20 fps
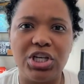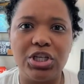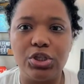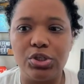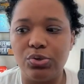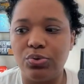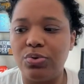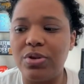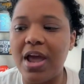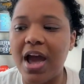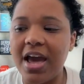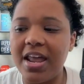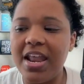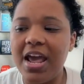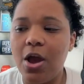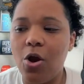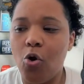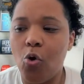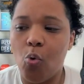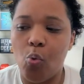So not
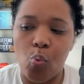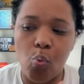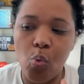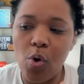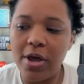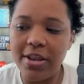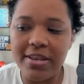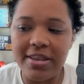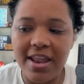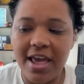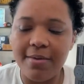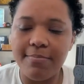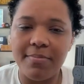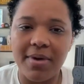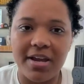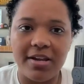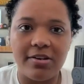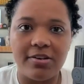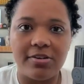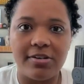one
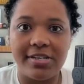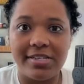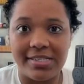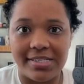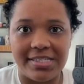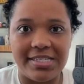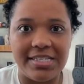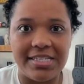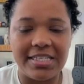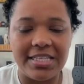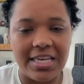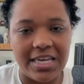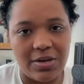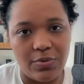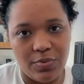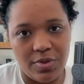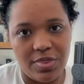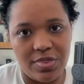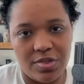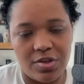netminder is dealing
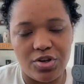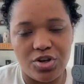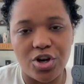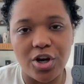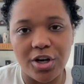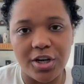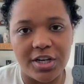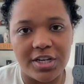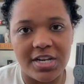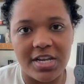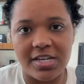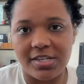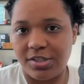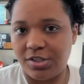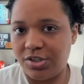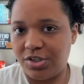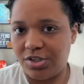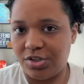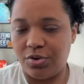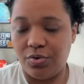with the
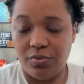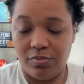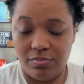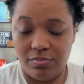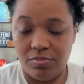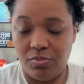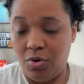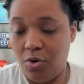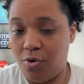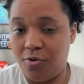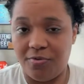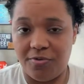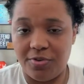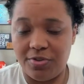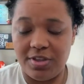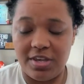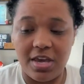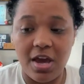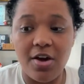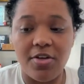darkness over
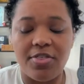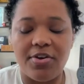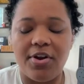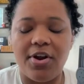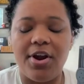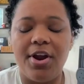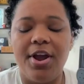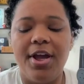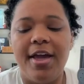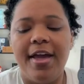the other.